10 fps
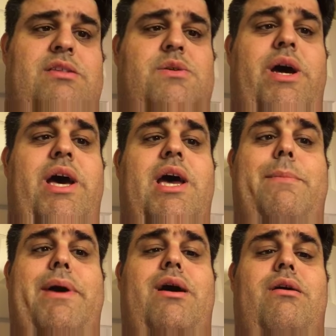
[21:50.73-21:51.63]
So I had
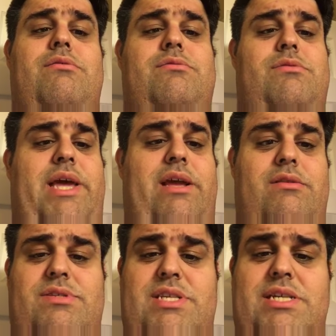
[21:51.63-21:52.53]
about like
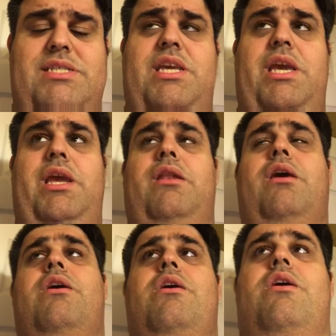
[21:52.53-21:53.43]
16
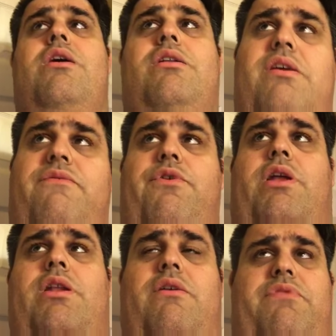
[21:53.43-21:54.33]

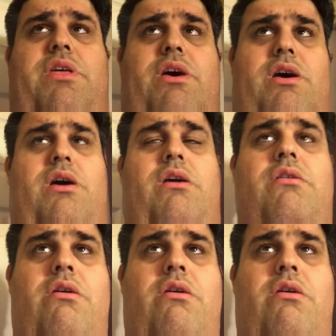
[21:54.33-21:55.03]
different of the